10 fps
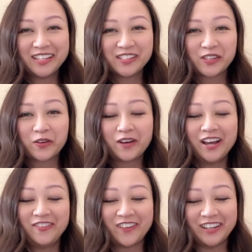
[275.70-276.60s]
so
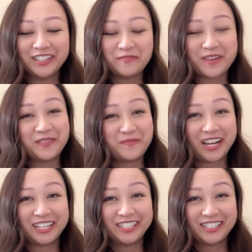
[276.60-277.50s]
I finally
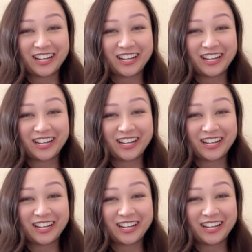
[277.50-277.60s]
unpackaged